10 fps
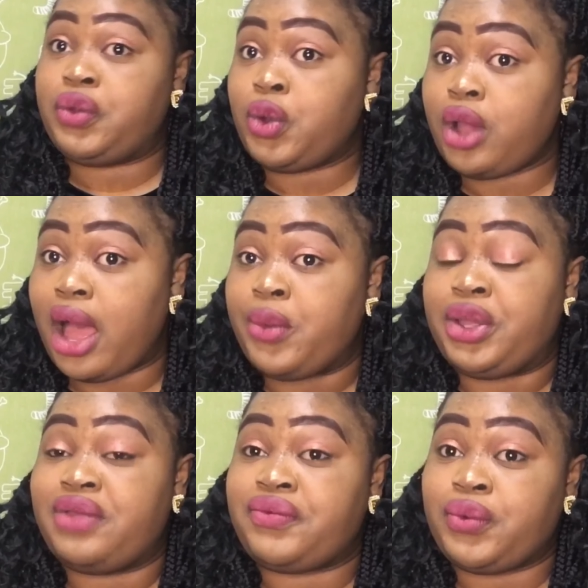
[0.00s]
I will
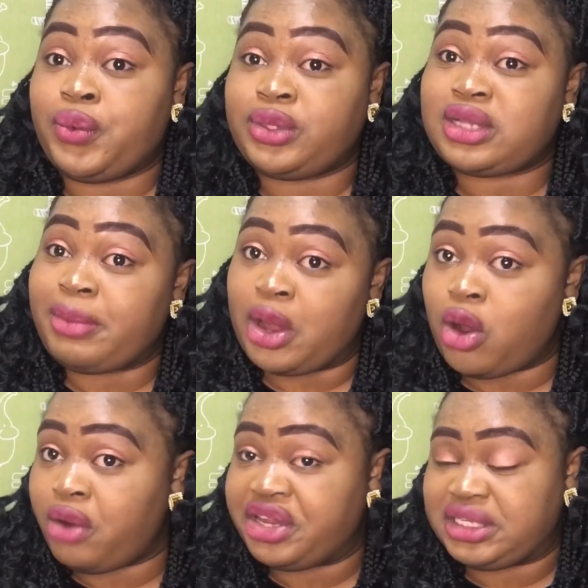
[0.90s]
give you some
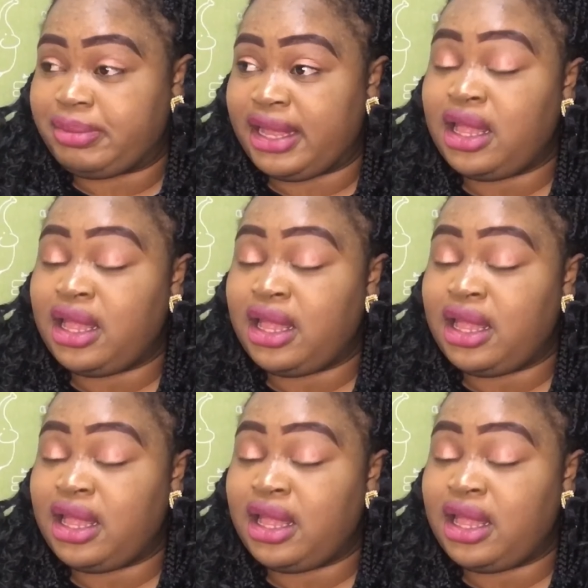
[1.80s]
encouragement.